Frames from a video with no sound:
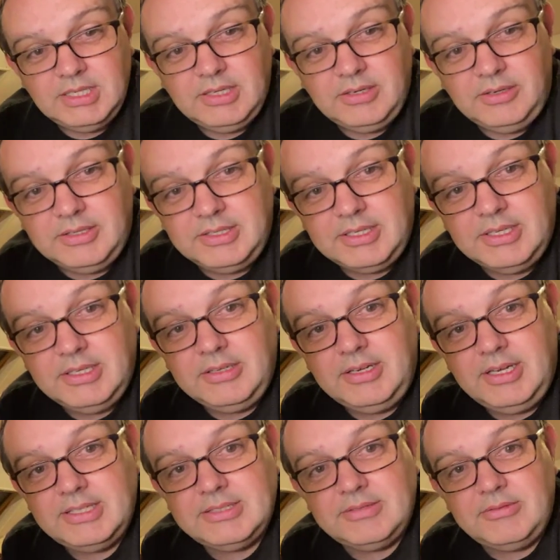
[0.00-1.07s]
I don't know.
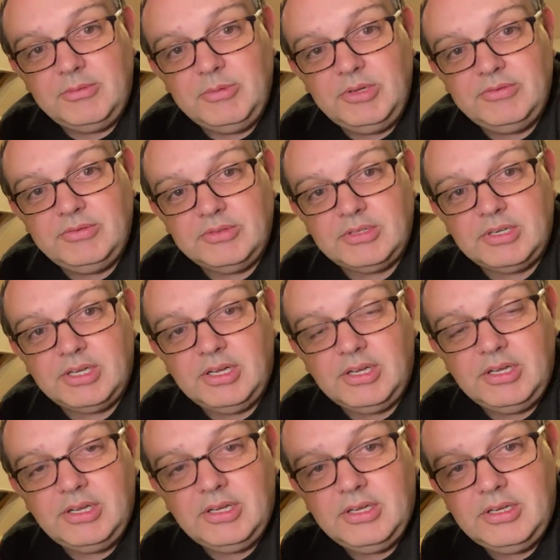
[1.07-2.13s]
Has the removal
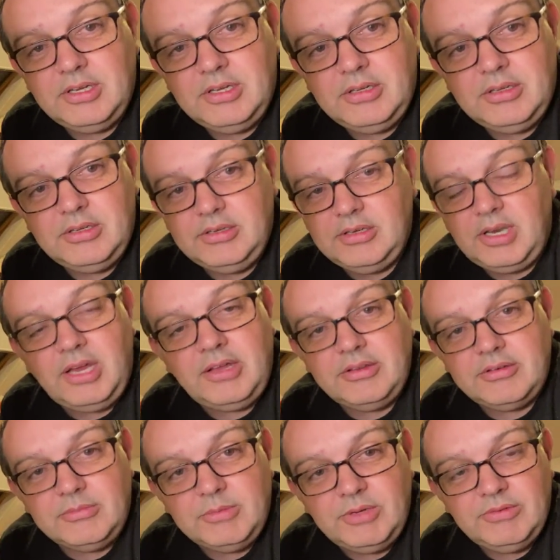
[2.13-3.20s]
code? No,
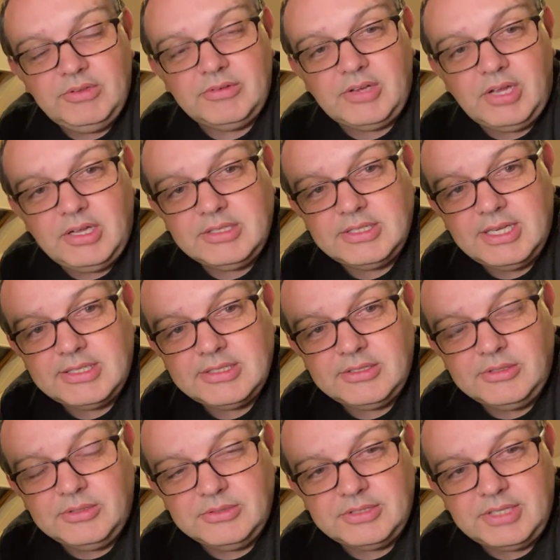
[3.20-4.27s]
the removal of codes
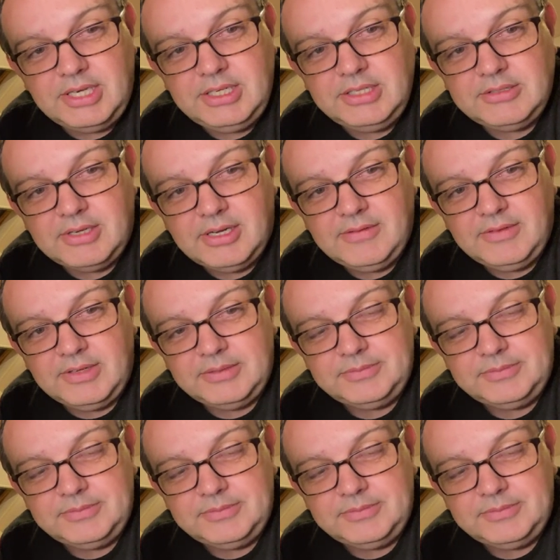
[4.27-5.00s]
hasn't caused any drama.